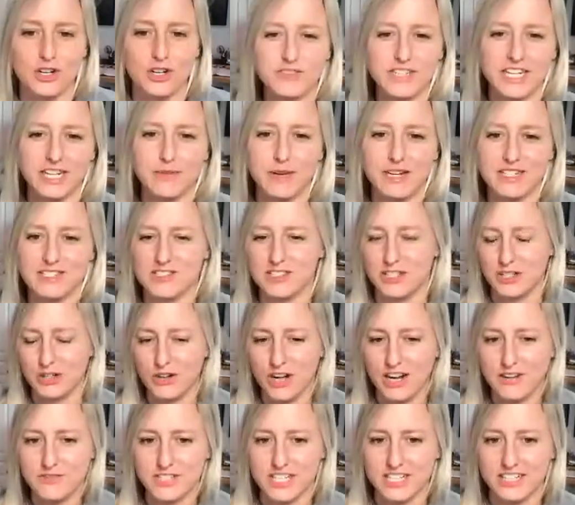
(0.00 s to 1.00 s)
databases and
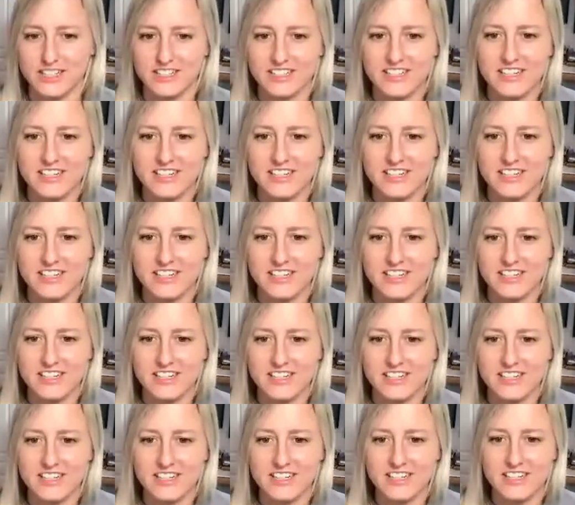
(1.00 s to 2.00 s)
graph data
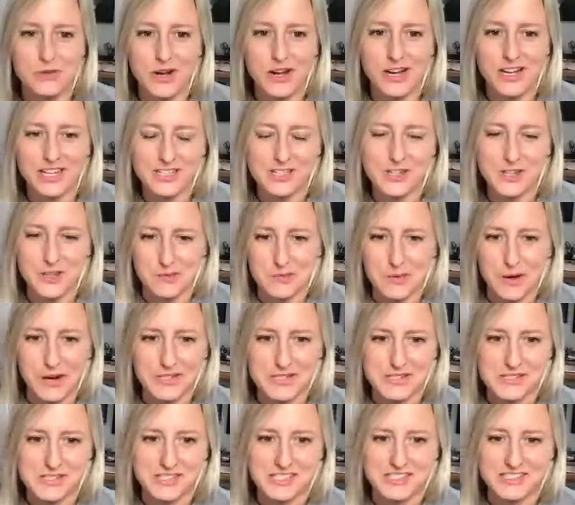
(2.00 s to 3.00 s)
into their
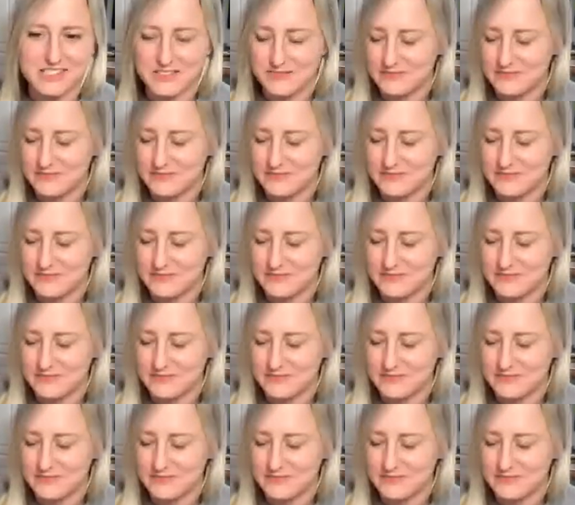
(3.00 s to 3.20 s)
processes.